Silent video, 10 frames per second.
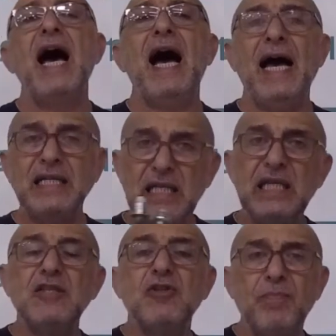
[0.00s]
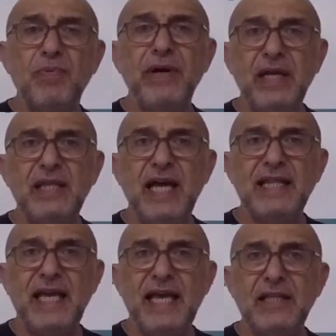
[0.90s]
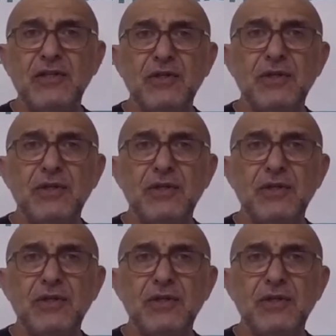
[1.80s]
I need to break that edge